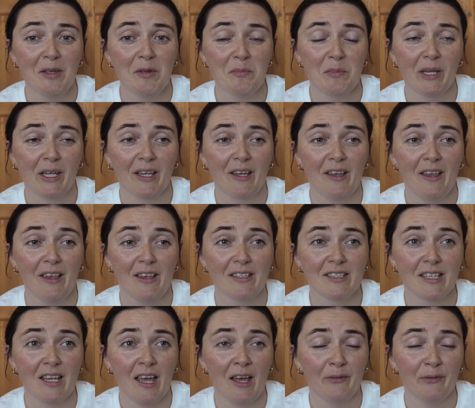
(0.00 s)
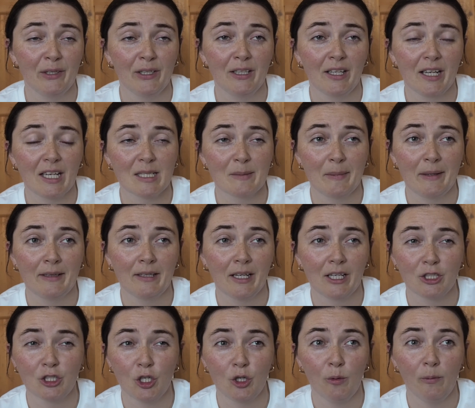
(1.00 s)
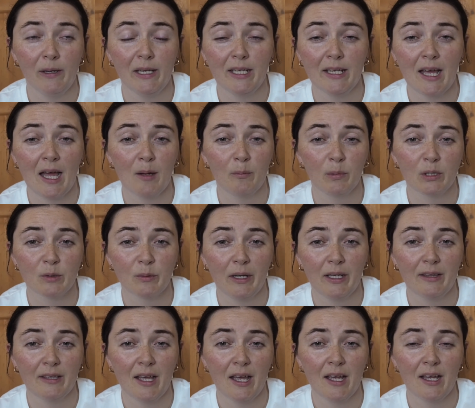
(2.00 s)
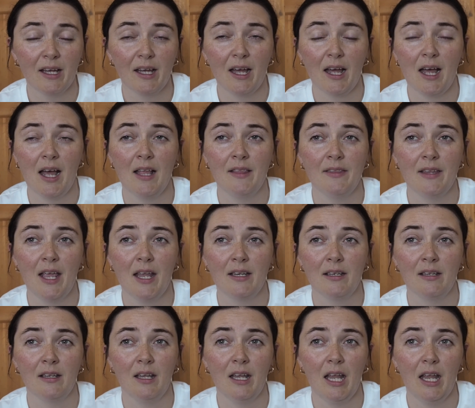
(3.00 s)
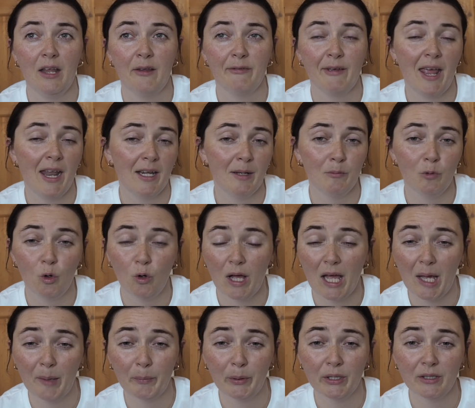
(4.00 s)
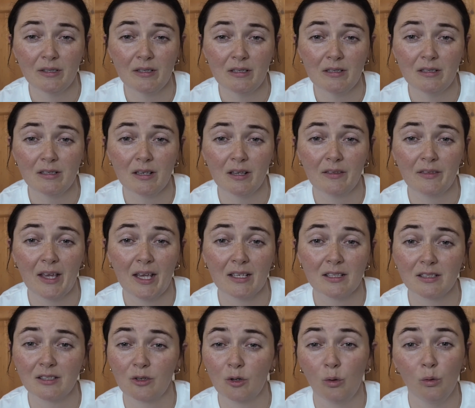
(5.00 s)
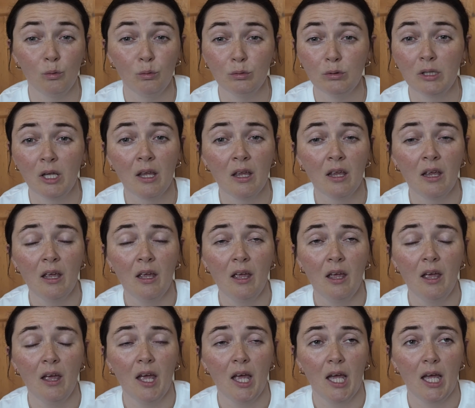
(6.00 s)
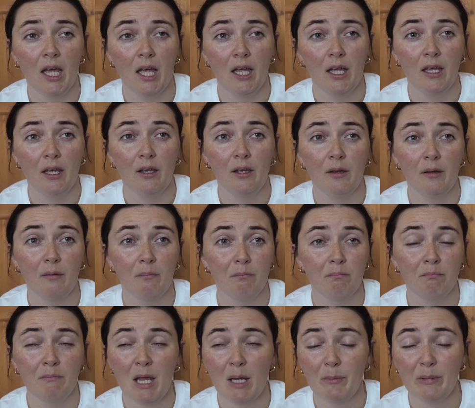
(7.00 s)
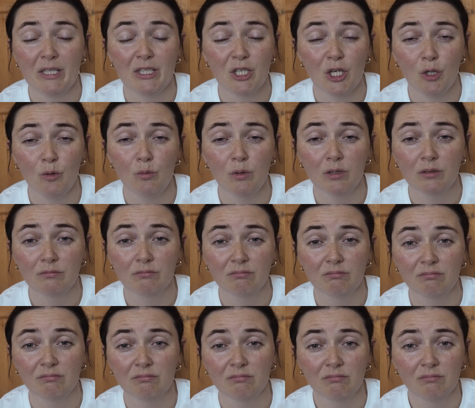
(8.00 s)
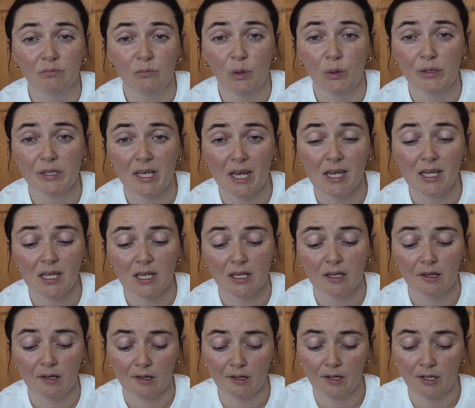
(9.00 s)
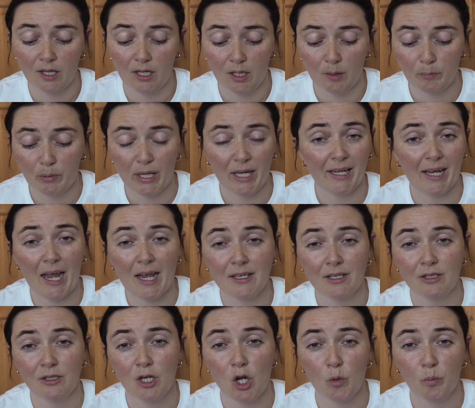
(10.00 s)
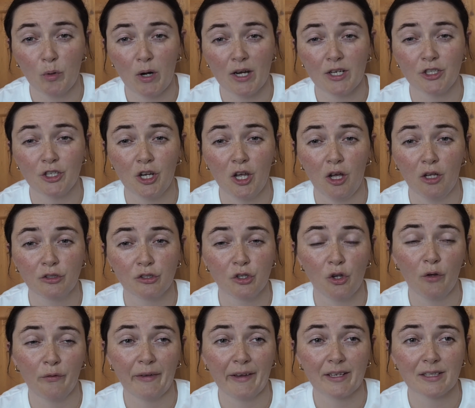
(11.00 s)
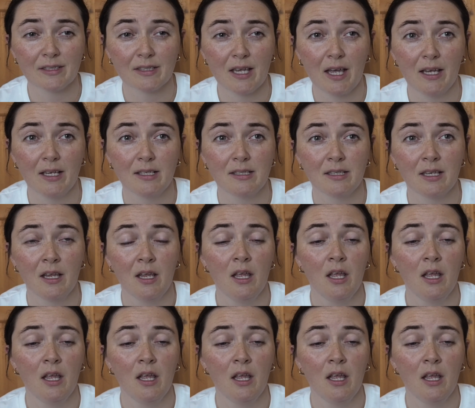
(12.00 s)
because I feel like it's been like a 2 week gap between that, and then if any more happens, that's cool. Maybe two, we'll see. But again, no pressure on sort of exercise.